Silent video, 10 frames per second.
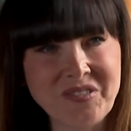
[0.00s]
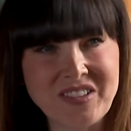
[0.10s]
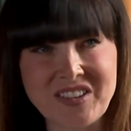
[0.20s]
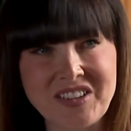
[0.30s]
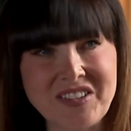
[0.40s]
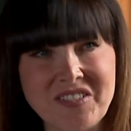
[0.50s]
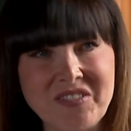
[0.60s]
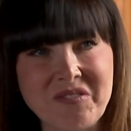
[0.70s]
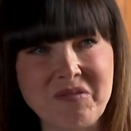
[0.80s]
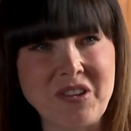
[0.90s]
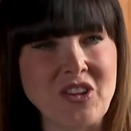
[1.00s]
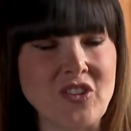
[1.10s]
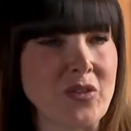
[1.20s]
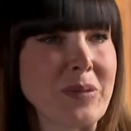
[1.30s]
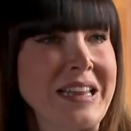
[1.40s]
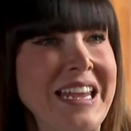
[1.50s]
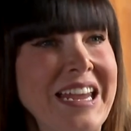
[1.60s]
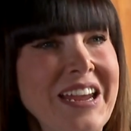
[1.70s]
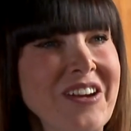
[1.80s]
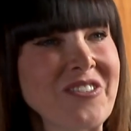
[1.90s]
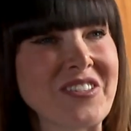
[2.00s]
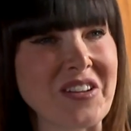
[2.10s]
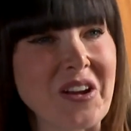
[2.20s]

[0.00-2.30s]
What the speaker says: Were you just playing, or was it